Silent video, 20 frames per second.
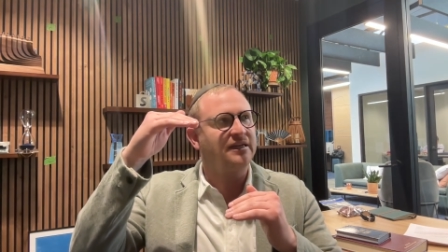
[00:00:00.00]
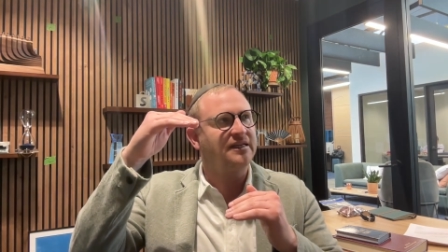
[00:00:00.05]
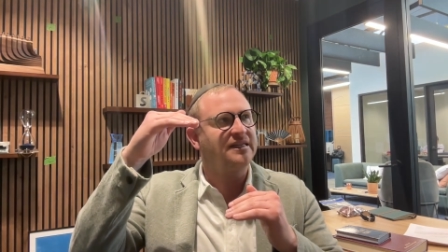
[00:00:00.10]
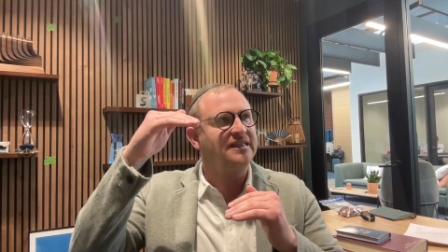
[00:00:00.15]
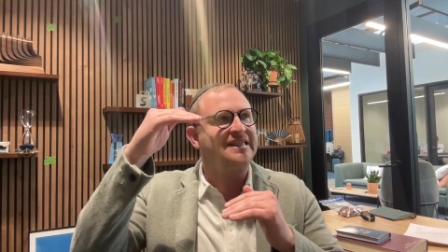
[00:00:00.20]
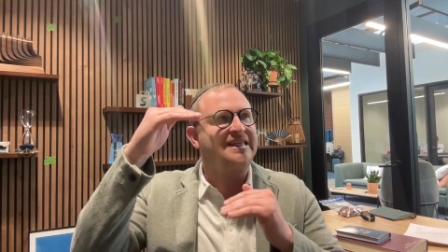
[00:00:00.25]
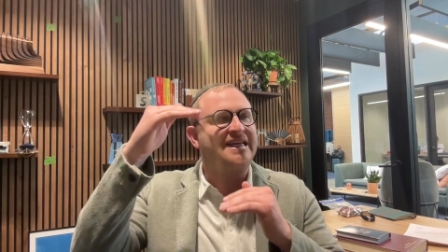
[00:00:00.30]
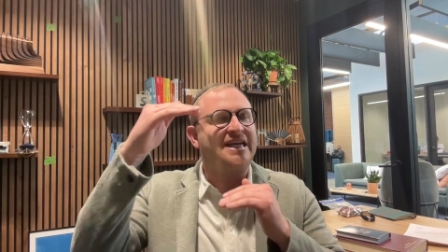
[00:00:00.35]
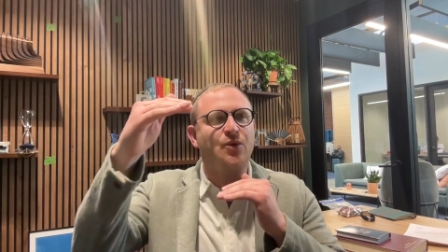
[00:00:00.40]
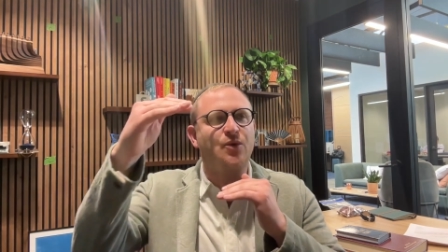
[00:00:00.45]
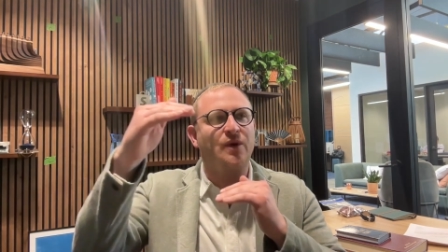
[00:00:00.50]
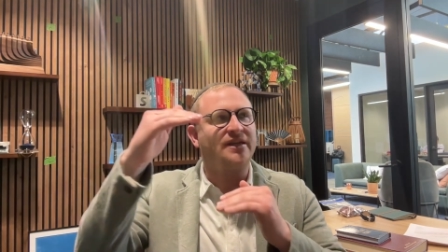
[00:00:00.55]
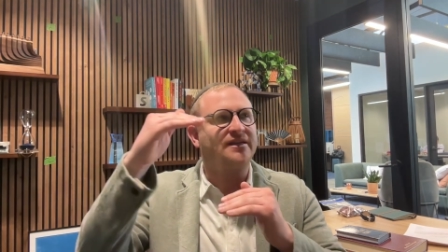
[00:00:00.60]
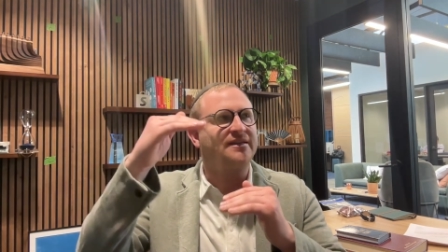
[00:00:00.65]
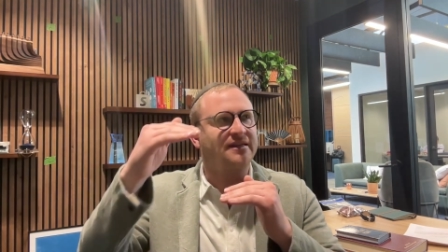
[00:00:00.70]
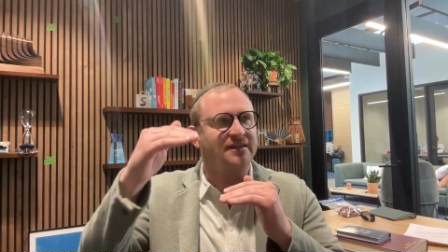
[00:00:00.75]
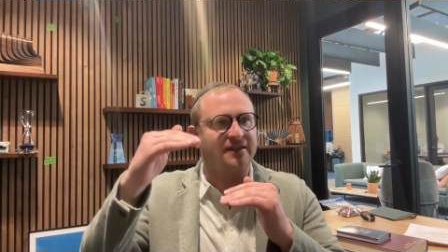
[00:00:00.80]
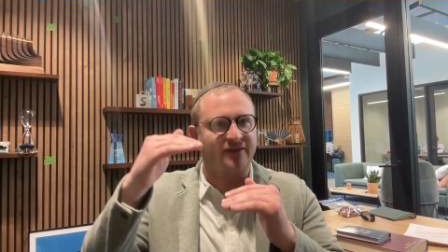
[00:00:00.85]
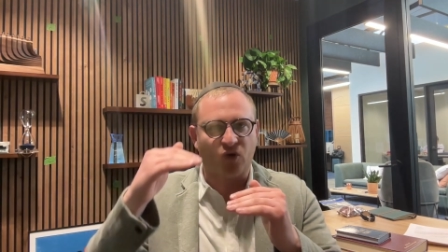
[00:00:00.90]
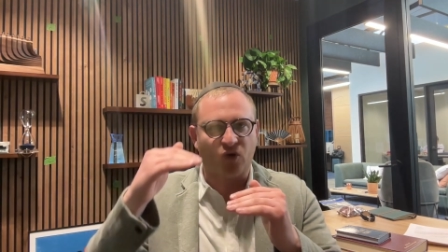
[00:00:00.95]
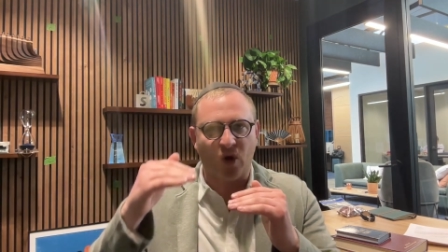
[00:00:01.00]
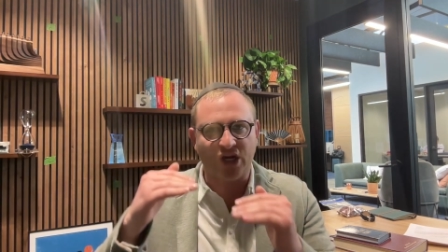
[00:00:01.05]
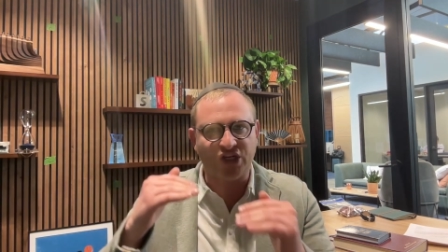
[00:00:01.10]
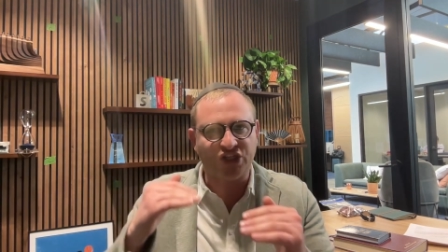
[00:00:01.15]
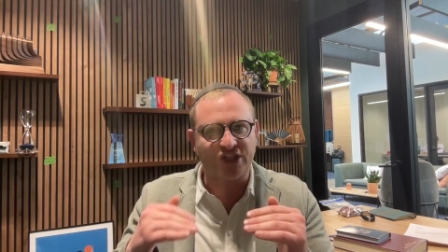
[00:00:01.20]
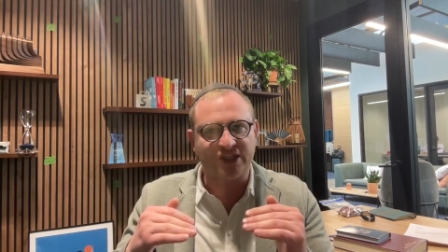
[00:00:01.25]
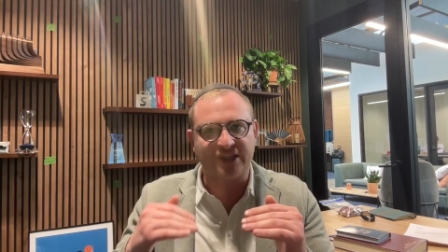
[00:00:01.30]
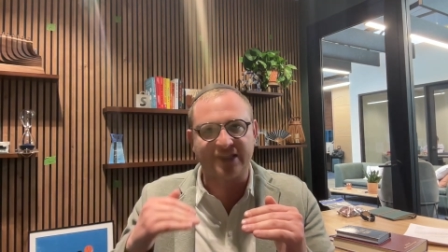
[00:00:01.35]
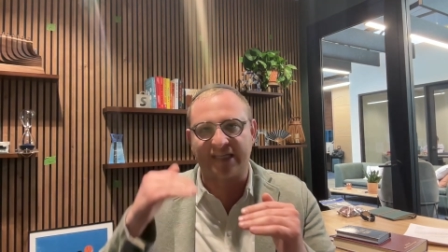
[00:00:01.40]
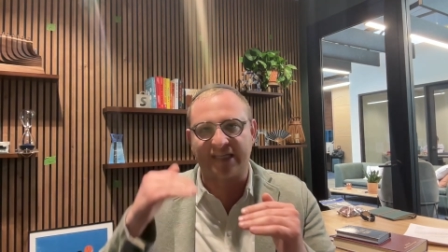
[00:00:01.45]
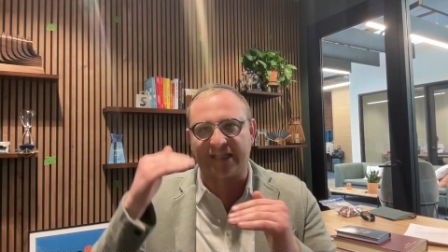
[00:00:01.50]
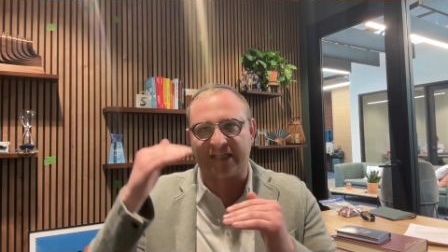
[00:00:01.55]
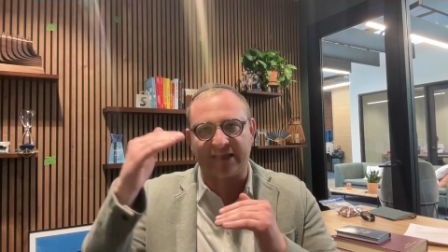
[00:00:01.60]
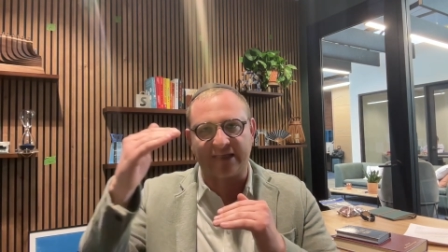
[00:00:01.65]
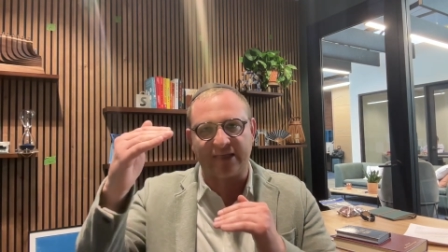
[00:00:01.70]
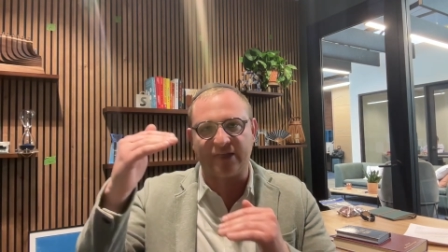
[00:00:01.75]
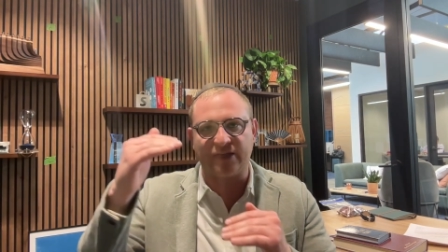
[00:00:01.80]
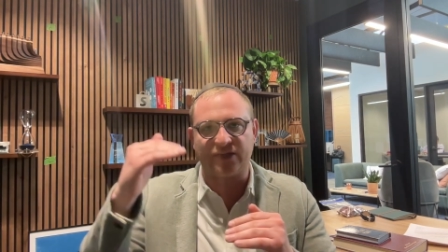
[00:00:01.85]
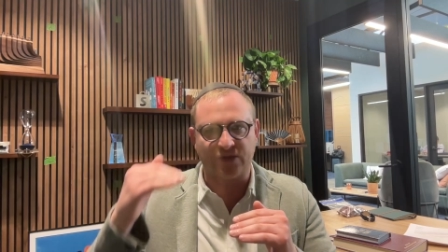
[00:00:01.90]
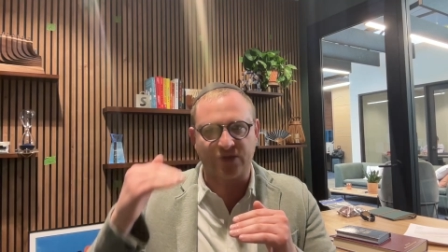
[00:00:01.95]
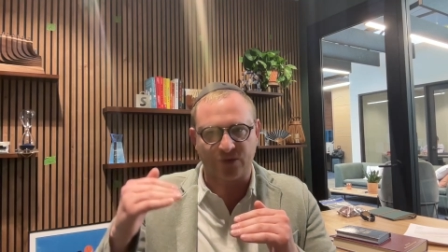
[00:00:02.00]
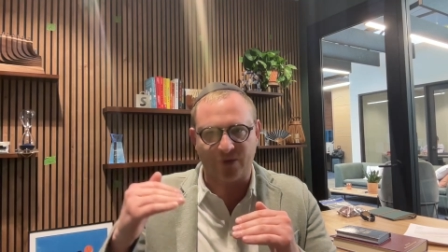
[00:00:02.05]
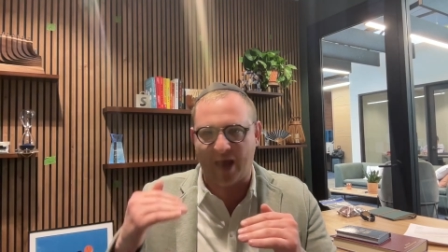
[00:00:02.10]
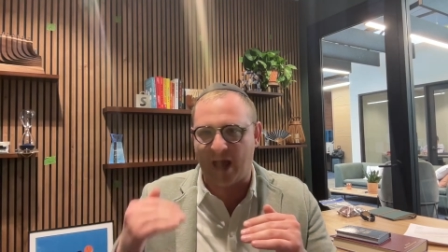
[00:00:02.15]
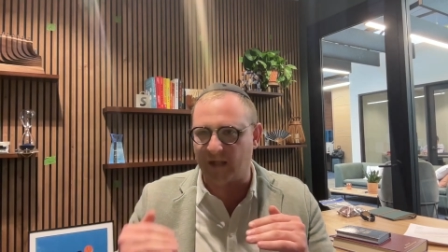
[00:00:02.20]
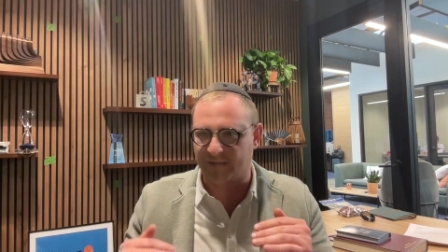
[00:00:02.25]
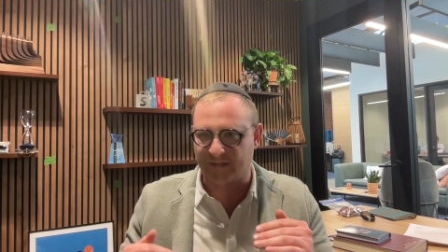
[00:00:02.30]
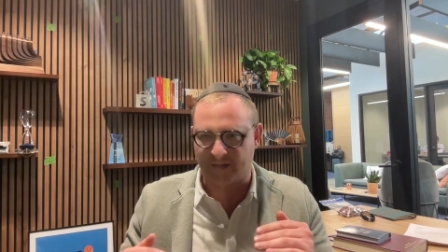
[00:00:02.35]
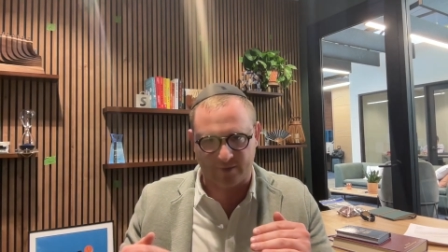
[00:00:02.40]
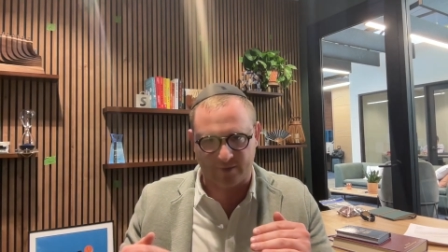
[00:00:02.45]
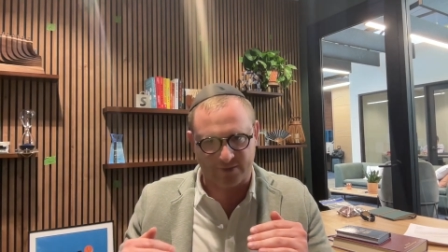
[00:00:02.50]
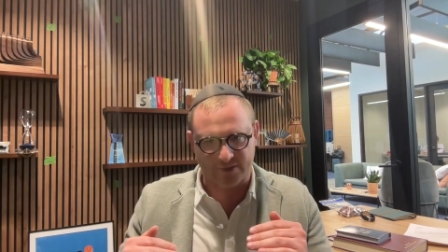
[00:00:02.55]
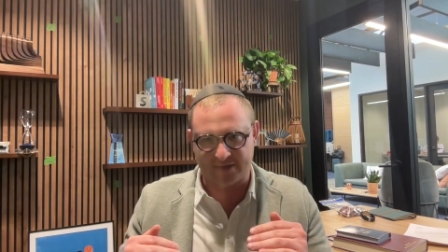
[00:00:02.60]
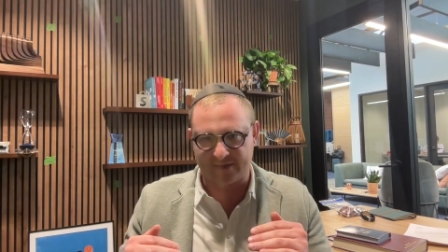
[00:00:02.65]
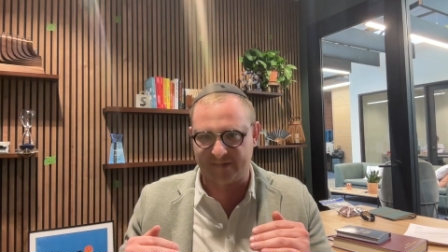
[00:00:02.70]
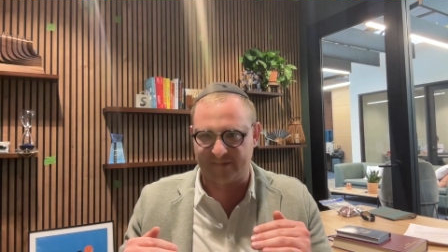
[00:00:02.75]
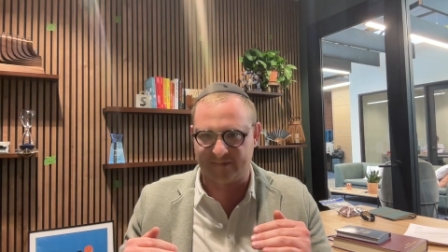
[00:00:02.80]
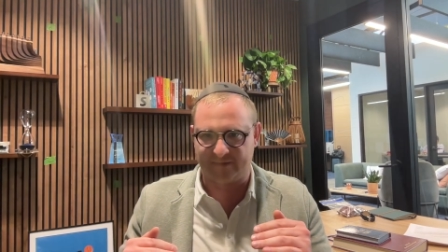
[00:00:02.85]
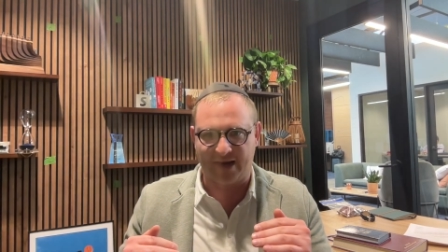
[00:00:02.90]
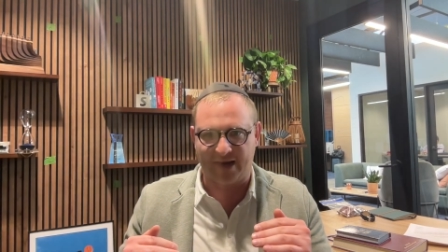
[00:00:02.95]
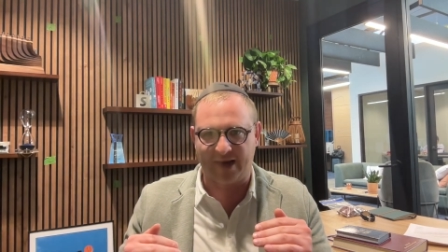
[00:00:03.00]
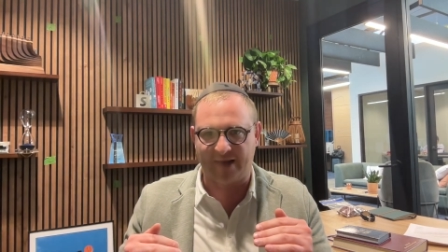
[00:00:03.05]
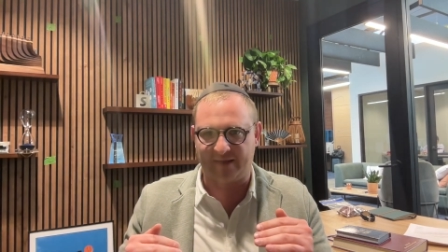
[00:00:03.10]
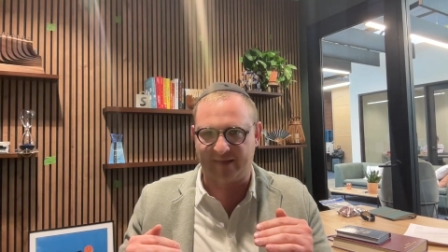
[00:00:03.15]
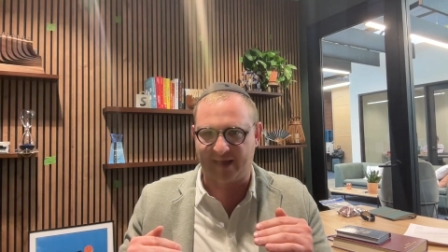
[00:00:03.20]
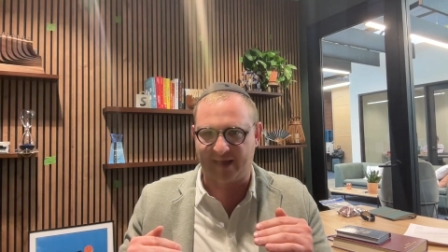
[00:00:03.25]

sequences of questions that lead to outcomes, right?